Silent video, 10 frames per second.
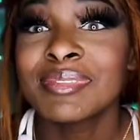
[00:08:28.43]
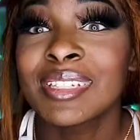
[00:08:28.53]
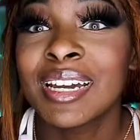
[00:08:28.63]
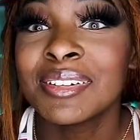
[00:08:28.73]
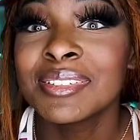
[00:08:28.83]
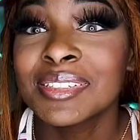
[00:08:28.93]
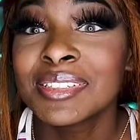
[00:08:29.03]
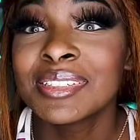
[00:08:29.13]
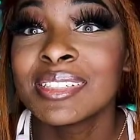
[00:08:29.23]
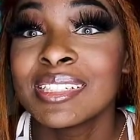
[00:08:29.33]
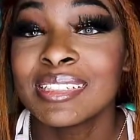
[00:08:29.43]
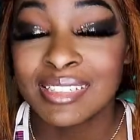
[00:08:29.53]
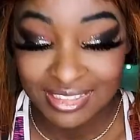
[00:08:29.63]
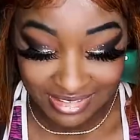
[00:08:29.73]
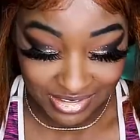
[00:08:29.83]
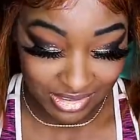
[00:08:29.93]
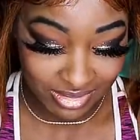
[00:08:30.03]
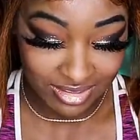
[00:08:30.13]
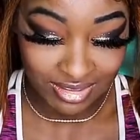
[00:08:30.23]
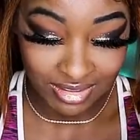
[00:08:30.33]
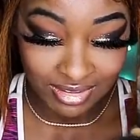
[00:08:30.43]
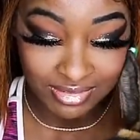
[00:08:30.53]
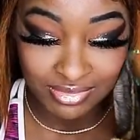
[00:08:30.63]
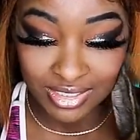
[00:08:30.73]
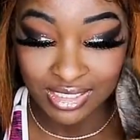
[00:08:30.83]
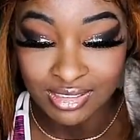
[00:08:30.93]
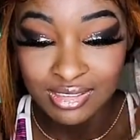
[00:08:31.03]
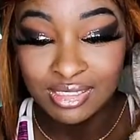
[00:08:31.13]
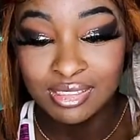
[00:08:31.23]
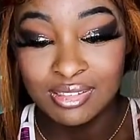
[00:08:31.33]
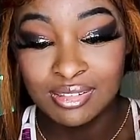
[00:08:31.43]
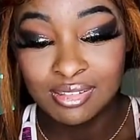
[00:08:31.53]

down. Good girl. Finally.